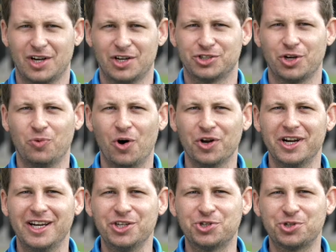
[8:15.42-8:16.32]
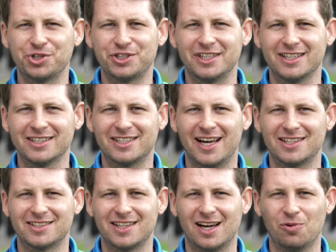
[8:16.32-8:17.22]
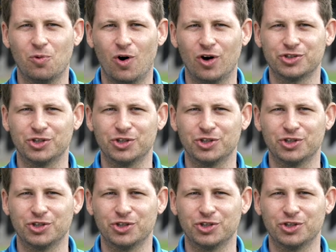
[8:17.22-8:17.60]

So what an interesting test that was,